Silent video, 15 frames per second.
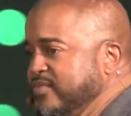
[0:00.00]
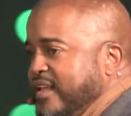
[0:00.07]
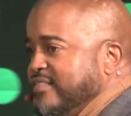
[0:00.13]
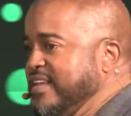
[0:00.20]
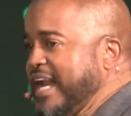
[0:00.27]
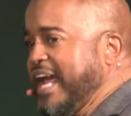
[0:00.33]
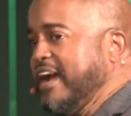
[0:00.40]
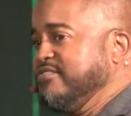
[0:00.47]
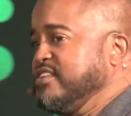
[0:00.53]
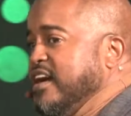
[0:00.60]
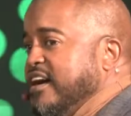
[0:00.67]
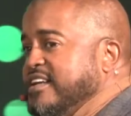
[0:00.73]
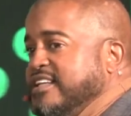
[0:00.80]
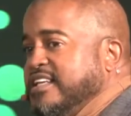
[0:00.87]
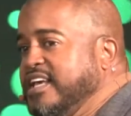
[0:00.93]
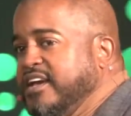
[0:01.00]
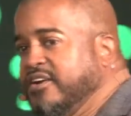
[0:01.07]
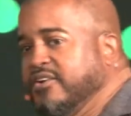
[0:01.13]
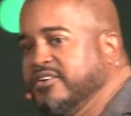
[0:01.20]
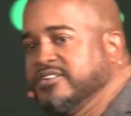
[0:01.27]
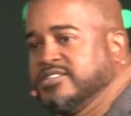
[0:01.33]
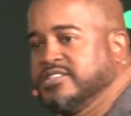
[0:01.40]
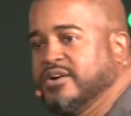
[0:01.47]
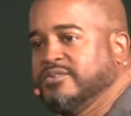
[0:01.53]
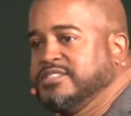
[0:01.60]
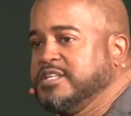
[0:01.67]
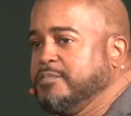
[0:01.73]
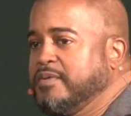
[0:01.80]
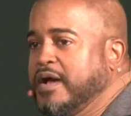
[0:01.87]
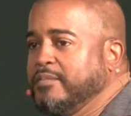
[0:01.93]
that after a year or so,
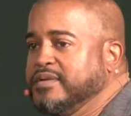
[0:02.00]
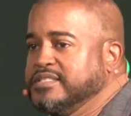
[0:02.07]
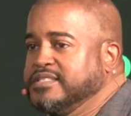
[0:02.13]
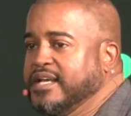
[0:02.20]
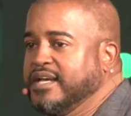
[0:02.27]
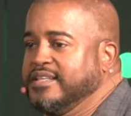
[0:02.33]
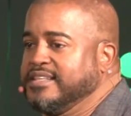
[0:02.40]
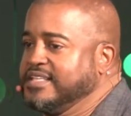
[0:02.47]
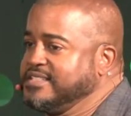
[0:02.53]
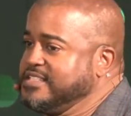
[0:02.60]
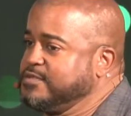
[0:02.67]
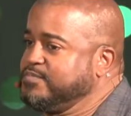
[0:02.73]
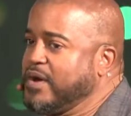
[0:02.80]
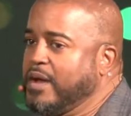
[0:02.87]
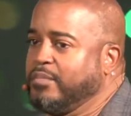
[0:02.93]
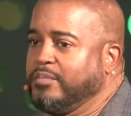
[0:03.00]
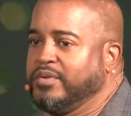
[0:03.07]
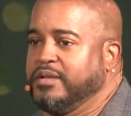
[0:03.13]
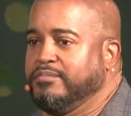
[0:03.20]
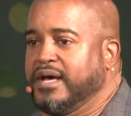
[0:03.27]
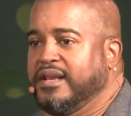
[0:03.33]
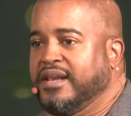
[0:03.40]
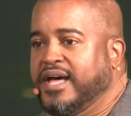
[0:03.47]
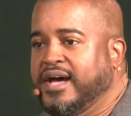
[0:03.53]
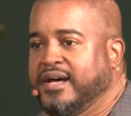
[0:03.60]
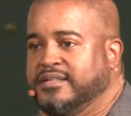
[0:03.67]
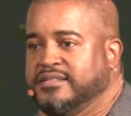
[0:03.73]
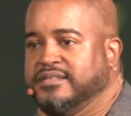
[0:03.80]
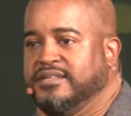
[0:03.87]
she probably said, This is probably my lot?